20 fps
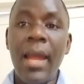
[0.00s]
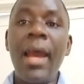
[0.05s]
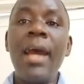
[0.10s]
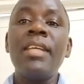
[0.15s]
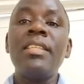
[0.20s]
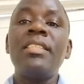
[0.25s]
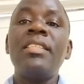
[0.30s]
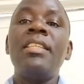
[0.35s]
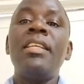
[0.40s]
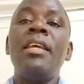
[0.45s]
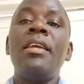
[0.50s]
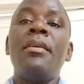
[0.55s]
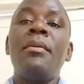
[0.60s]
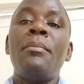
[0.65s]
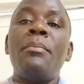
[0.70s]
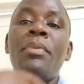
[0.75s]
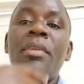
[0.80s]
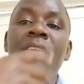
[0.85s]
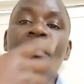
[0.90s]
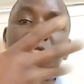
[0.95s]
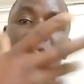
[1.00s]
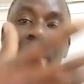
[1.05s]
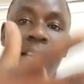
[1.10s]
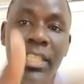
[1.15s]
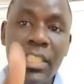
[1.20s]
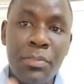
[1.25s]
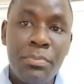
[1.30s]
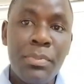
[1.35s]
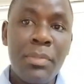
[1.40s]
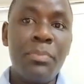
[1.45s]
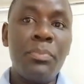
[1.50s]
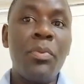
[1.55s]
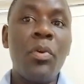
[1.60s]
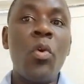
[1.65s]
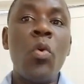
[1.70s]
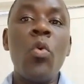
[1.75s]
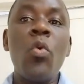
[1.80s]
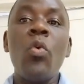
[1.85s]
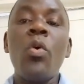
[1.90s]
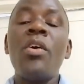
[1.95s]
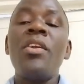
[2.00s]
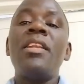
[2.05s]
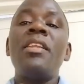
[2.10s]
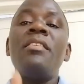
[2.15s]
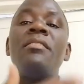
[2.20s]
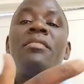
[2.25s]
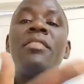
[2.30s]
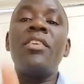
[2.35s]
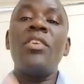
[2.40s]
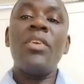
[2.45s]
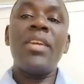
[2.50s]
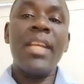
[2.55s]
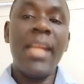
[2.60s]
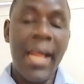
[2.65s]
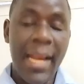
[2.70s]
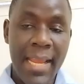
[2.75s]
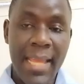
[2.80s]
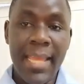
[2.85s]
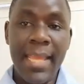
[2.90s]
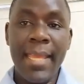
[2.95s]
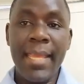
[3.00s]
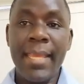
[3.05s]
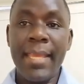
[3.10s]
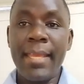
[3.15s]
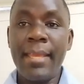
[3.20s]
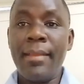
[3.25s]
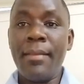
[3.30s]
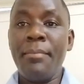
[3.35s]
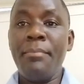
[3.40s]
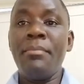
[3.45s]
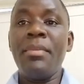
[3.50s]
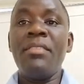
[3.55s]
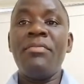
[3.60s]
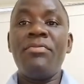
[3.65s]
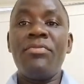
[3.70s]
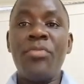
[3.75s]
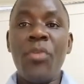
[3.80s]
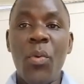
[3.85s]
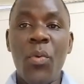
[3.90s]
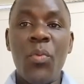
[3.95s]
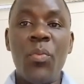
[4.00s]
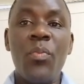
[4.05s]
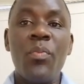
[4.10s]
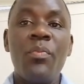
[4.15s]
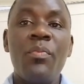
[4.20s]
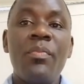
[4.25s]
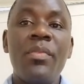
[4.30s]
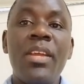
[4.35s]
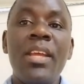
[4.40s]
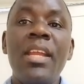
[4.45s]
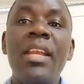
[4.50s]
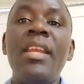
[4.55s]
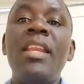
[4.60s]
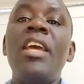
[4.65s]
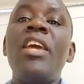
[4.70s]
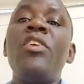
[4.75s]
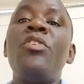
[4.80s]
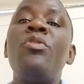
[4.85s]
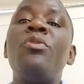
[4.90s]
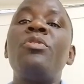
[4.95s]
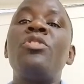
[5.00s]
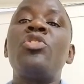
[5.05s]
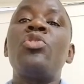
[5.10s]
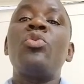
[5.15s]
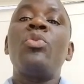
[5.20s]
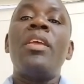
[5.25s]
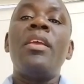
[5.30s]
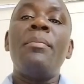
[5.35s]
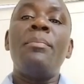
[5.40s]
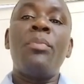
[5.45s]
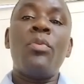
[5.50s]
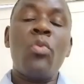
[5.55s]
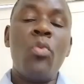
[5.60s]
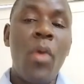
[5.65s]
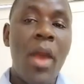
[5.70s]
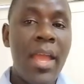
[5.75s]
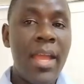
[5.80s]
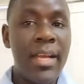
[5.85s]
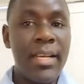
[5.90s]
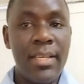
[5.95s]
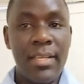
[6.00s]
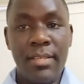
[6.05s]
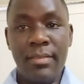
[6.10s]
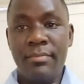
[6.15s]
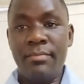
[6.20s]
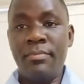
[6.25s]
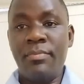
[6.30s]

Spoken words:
As the previous people who won DV Rotary before, they used to keep quiet.